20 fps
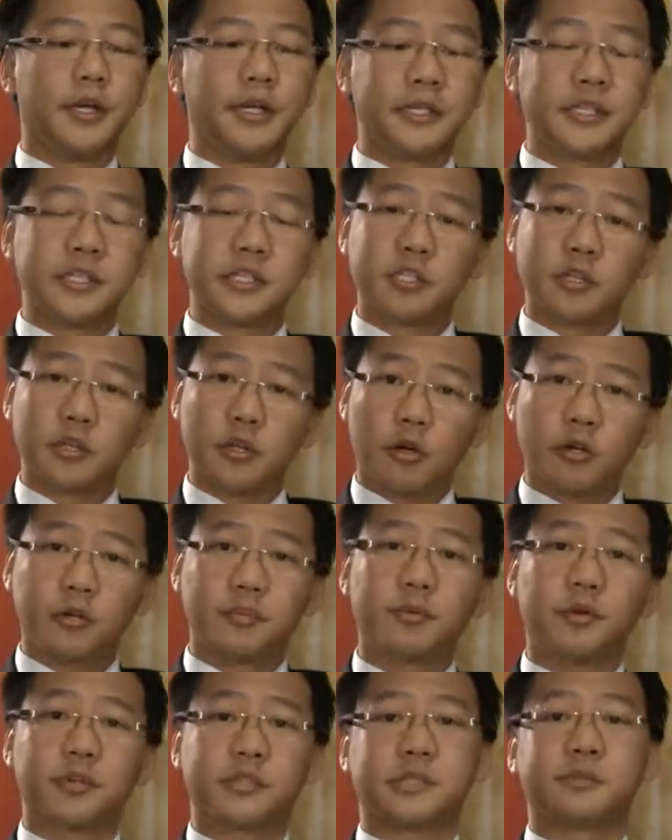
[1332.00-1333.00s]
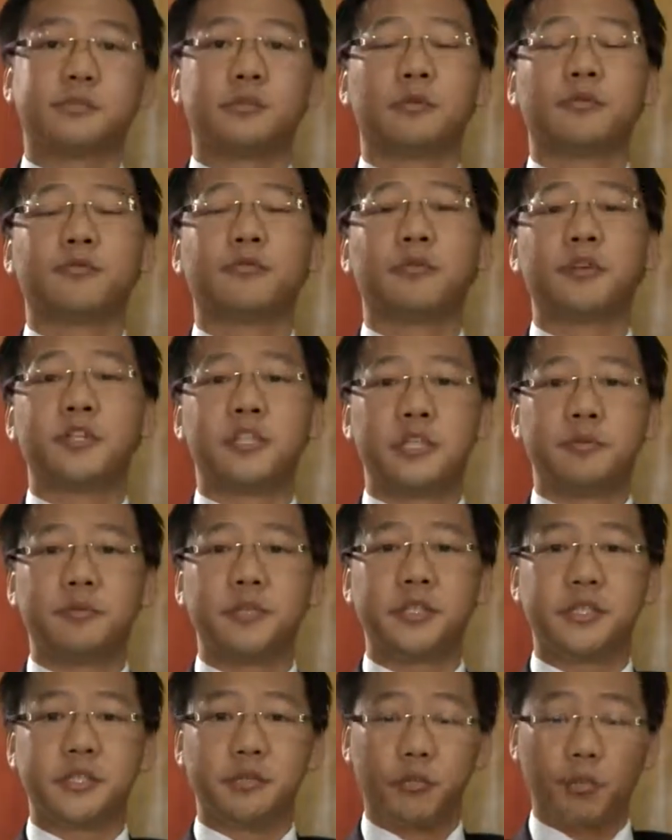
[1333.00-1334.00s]
it is not possible for a
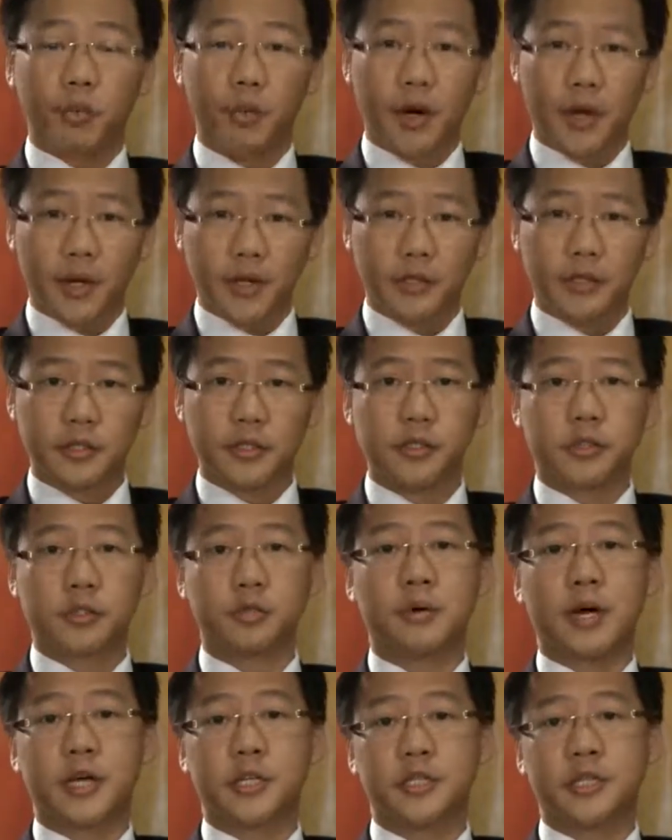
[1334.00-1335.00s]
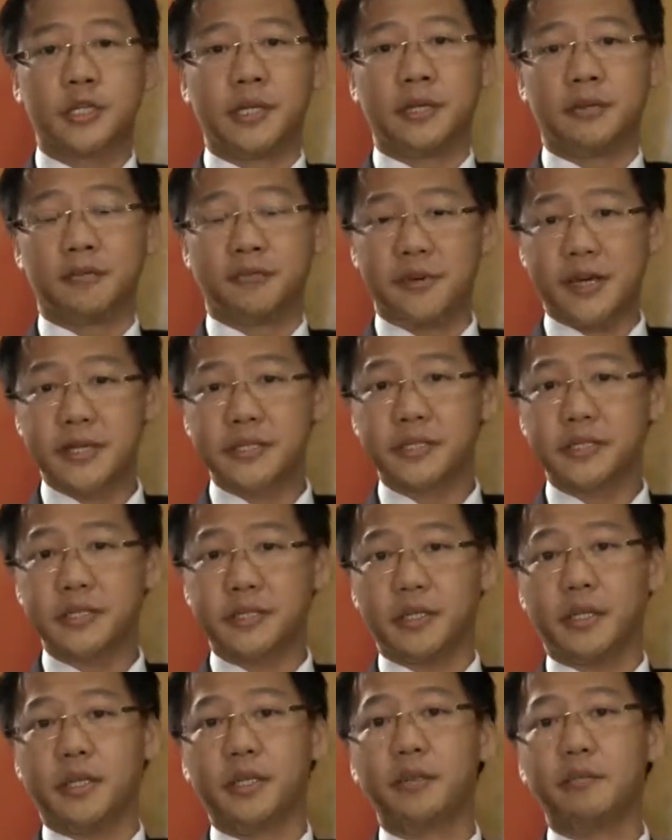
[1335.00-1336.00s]
GBC1 to actually
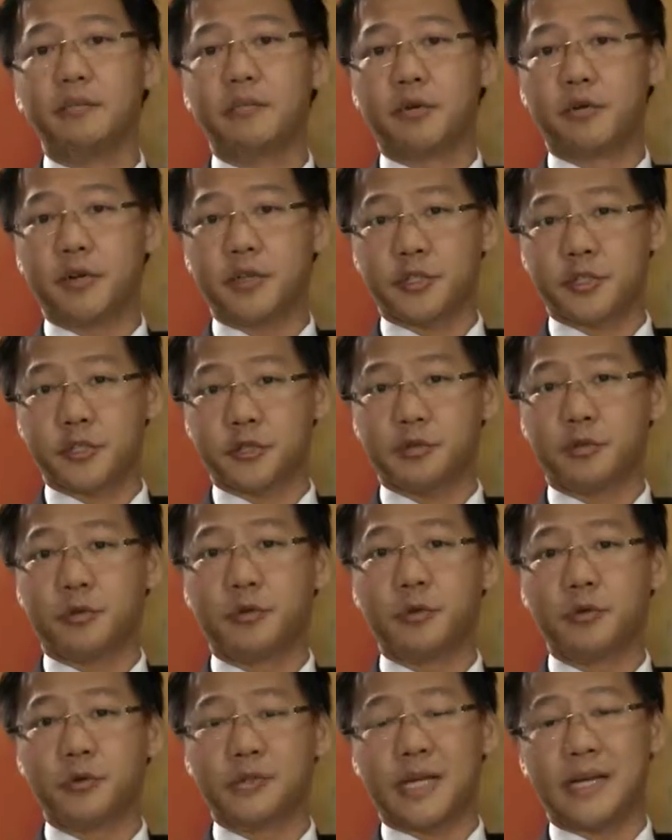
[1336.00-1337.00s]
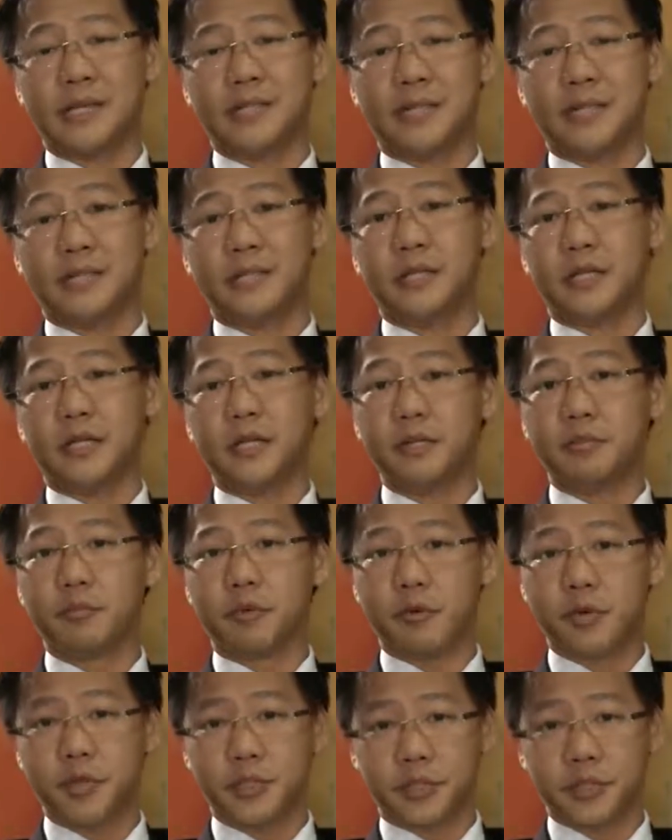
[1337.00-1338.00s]
invest in Mauritius or hold assets in
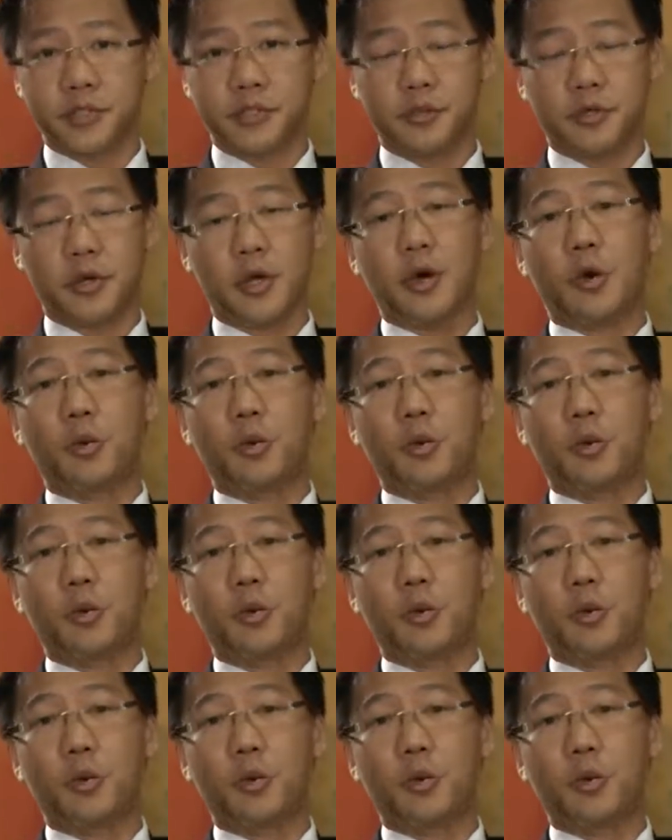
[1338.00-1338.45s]
Mauritius